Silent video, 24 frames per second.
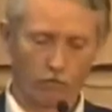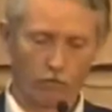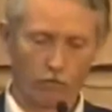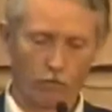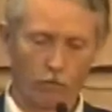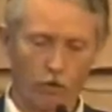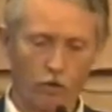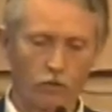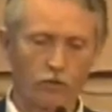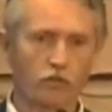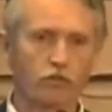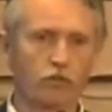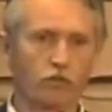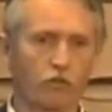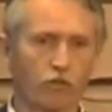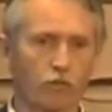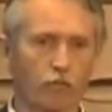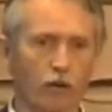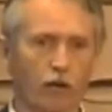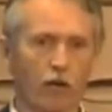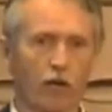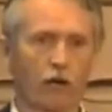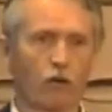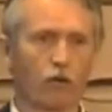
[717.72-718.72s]
most of the
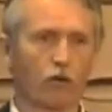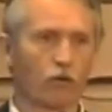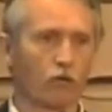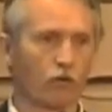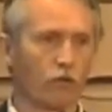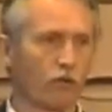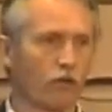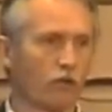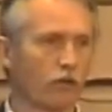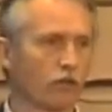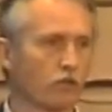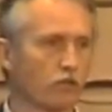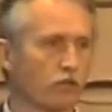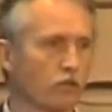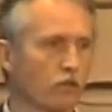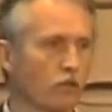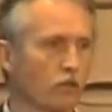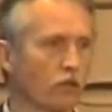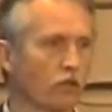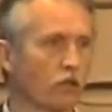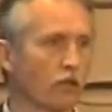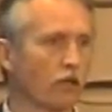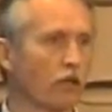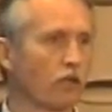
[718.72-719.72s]
power that's
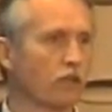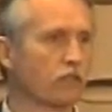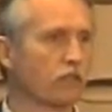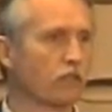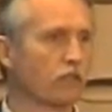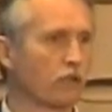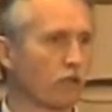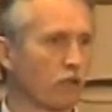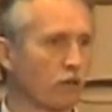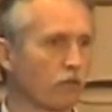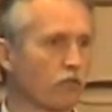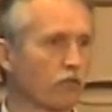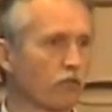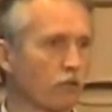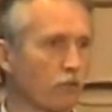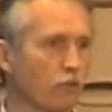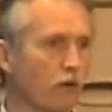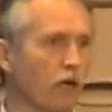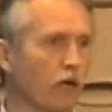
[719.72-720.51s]
utilized comes from